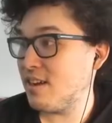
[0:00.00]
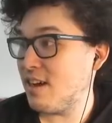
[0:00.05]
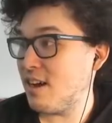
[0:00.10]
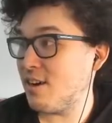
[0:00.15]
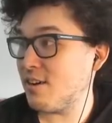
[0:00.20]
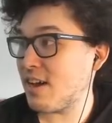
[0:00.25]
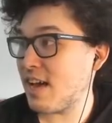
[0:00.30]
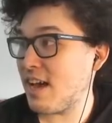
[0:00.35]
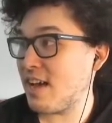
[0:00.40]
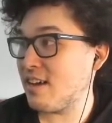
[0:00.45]

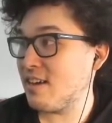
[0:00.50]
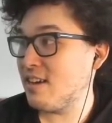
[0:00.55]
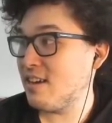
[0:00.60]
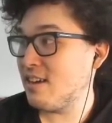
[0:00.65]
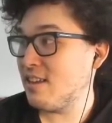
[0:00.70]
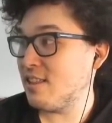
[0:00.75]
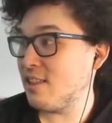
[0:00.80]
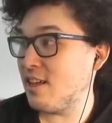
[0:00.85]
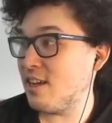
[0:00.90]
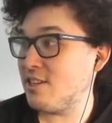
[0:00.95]
Okay.
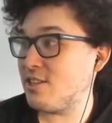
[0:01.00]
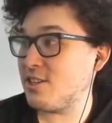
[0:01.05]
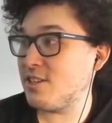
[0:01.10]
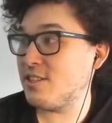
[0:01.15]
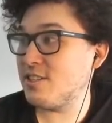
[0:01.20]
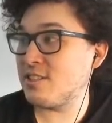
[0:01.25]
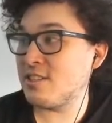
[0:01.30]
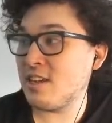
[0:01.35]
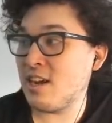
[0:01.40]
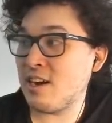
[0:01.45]

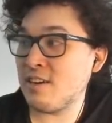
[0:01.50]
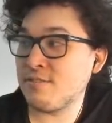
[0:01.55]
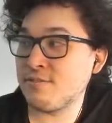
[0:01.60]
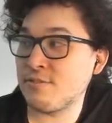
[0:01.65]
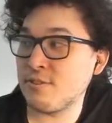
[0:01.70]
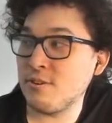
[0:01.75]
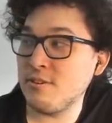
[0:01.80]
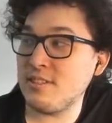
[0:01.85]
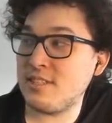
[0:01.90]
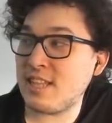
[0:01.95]
Legends of
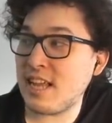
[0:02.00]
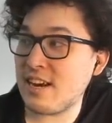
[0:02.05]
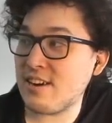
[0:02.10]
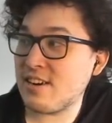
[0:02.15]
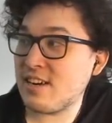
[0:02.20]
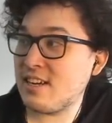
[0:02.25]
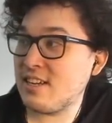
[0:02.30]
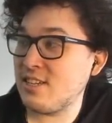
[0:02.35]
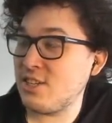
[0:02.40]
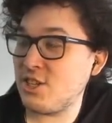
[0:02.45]

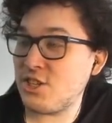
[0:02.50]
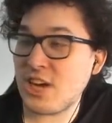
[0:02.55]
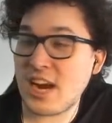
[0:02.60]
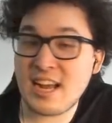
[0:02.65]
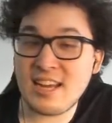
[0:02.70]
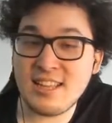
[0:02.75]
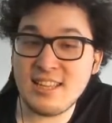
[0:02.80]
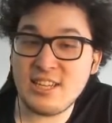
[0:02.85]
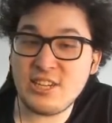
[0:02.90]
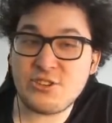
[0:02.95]
Runeterra
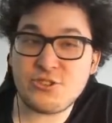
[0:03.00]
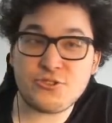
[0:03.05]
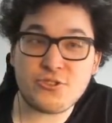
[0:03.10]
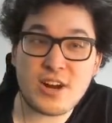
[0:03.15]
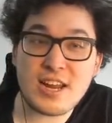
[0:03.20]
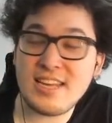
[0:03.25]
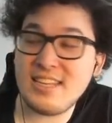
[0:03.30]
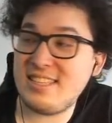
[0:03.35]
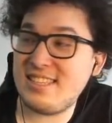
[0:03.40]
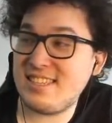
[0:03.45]
Challenge
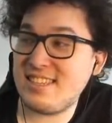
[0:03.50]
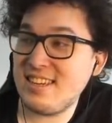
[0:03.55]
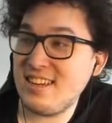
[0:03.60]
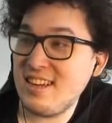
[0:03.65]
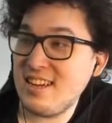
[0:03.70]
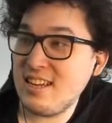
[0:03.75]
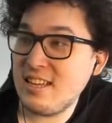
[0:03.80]
Race.